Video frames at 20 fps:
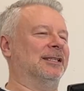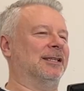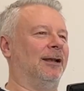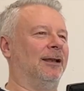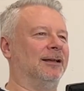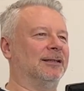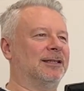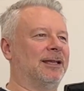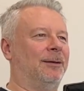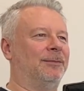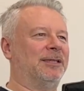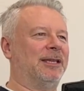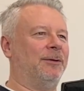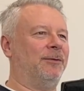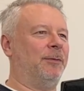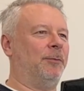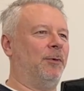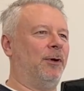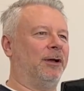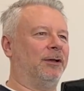our last update,
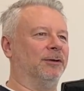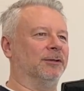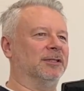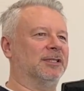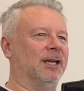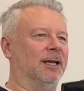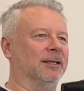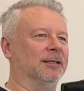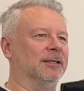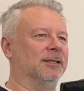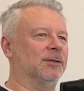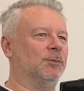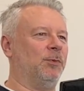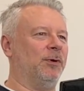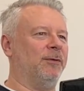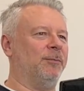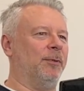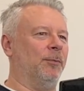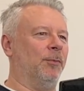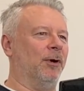we've been working on tons.
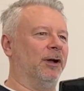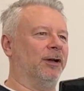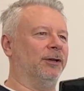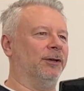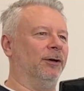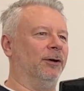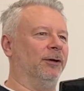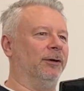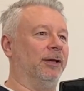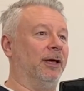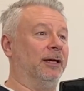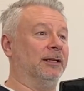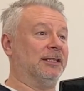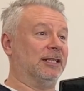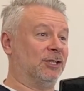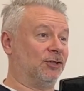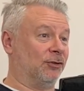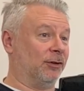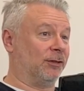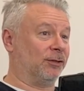We've been working on
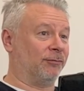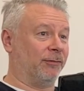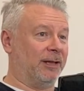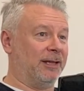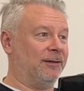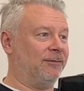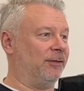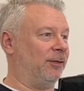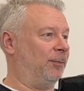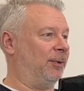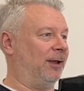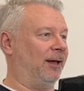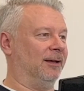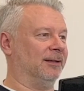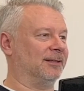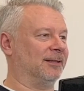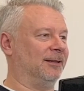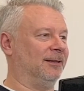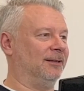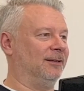District 3 for the
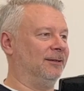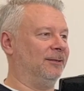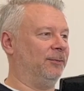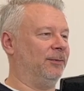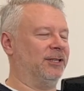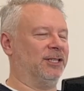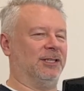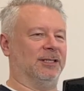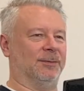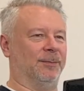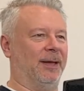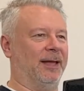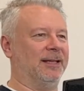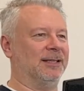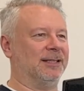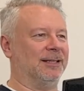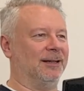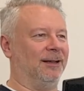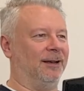Plaza, which is amazing. I